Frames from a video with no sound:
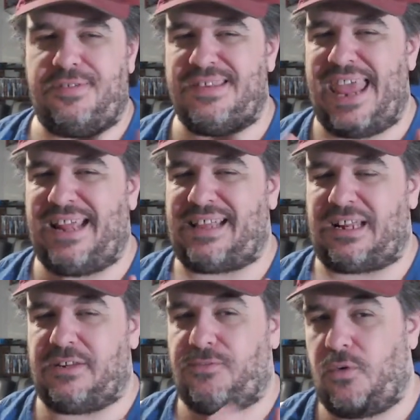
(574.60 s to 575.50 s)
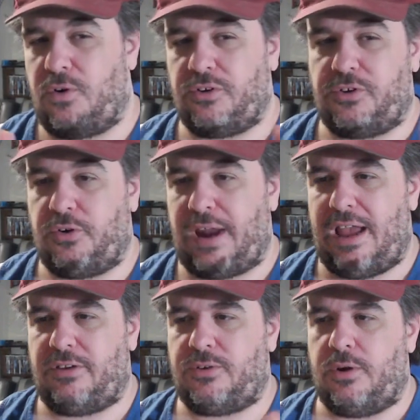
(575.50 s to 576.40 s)
not exactly sure
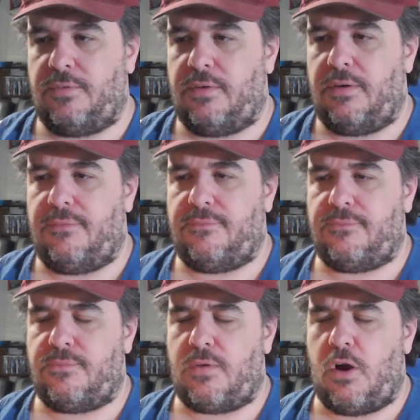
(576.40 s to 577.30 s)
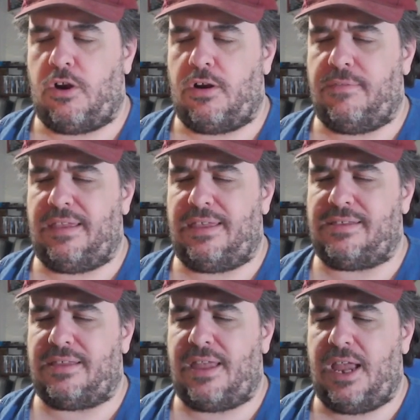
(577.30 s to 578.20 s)
how far of it
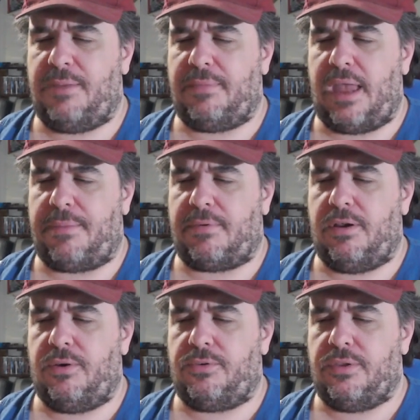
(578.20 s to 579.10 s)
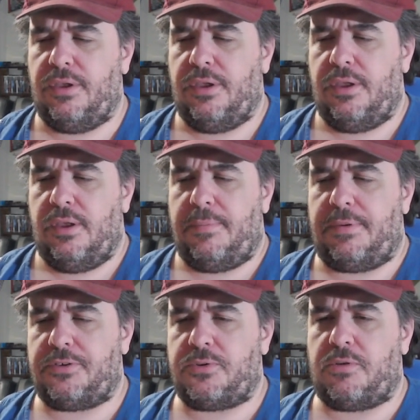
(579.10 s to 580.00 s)
as a time gap goes.
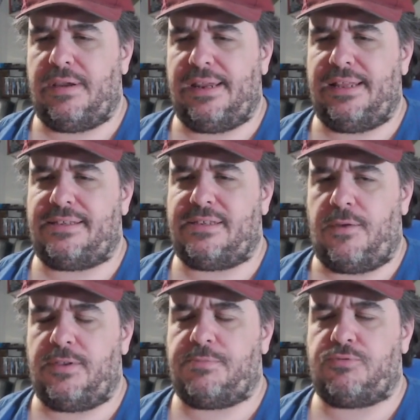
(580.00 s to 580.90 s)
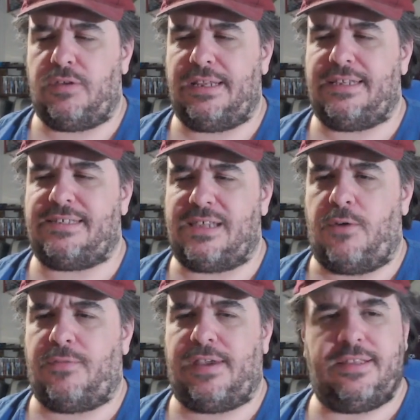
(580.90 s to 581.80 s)
But the story in itself is pretty
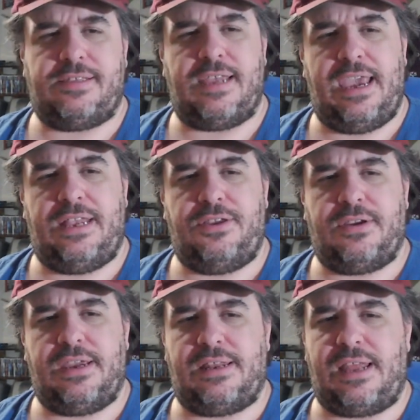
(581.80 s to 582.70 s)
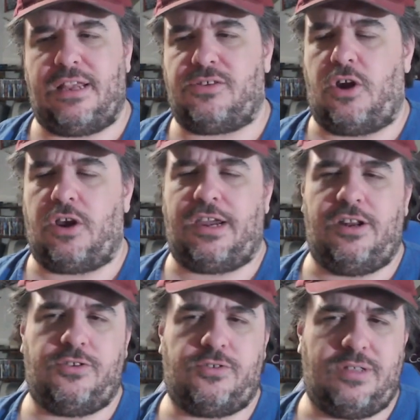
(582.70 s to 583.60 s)
self-contained. You get like
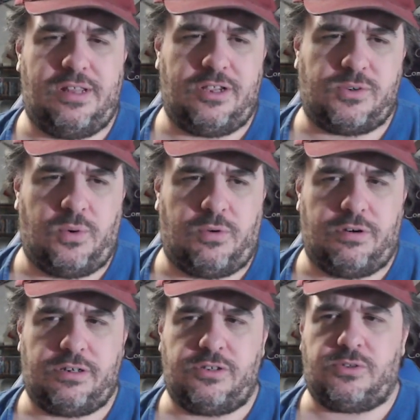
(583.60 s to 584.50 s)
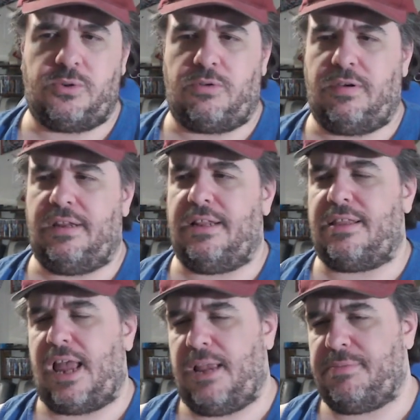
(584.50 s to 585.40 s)
Starkiller's initial origin story, the
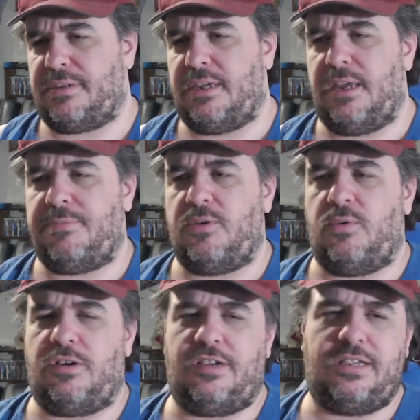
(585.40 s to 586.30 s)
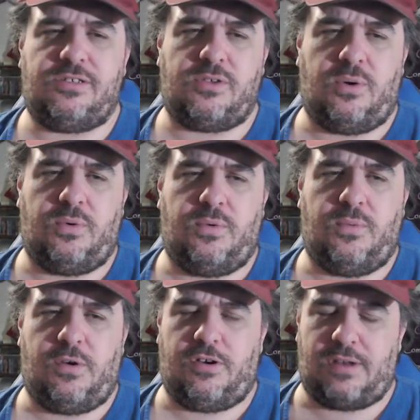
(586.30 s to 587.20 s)
time skip to
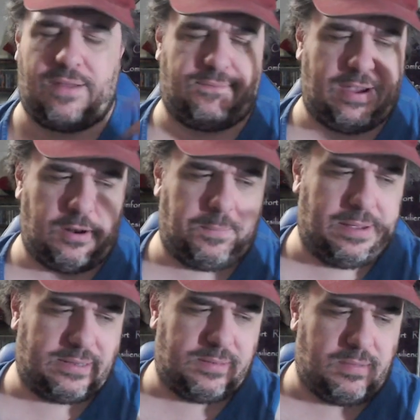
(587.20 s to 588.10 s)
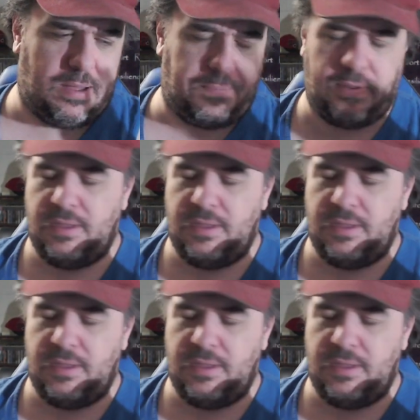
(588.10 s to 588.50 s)
where like Vader picks him up,